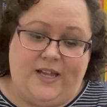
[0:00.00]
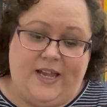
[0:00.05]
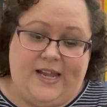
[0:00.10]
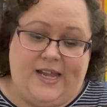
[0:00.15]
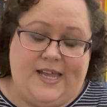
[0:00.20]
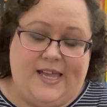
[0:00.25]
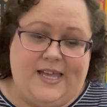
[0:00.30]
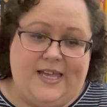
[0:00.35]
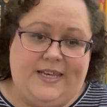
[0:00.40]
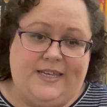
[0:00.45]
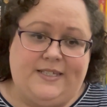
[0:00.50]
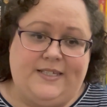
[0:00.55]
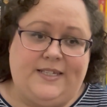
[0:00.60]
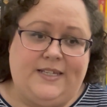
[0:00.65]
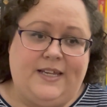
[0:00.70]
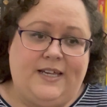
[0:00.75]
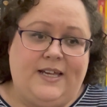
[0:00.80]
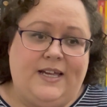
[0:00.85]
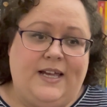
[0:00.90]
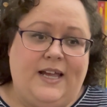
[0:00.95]
And
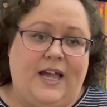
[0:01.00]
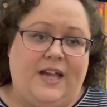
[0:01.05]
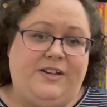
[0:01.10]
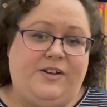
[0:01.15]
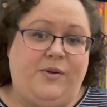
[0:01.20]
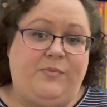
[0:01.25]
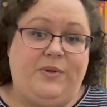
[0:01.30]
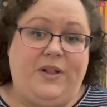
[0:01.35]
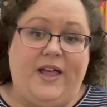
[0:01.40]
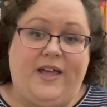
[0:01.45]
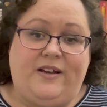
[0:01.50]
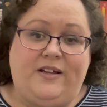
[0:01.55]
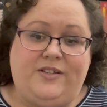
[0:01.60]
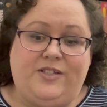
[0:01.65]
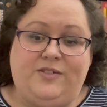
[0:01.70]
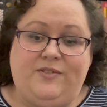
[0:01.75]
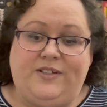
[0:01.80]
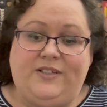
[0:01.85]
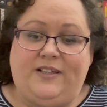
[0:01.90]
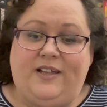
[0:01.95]
I don't plan on
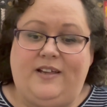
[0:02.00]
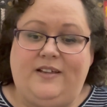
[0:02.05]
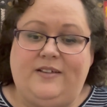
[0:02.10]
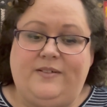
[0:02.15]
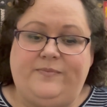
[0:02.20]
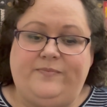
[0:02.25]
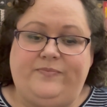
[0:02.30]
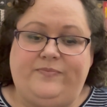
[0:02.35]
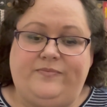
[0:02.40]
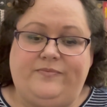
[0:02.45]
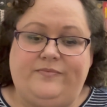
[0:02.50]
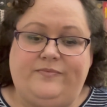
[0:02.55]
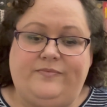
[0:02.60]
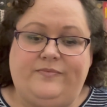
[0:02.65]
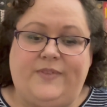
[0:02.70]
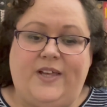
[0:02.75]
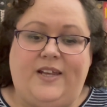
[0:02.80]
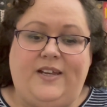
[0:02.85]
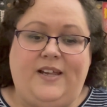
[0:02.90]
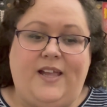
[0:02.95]
doing like
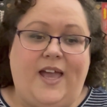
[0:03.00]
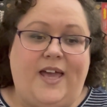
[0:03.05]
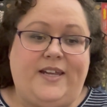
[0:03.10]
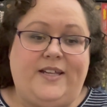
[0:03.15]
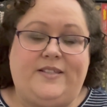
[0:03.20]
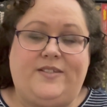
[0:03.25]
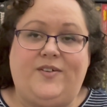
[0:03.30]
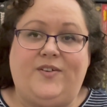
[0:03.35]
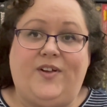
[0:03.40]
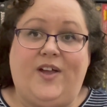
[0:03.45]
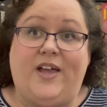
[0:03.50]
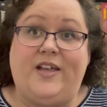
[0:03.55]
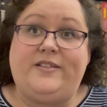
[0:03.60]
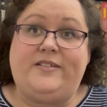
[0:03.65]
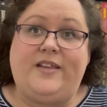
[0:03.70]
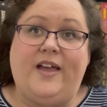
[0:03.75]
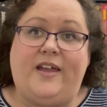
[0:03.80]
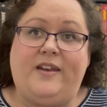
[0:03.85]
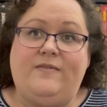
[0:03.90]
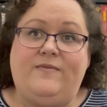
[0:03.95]
any edits or
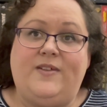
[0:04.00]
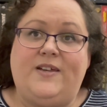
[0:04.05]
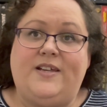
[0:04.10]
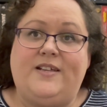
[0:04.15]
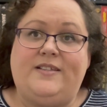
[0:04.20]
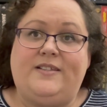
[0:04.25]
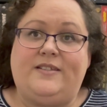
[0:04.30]
cuts out of this.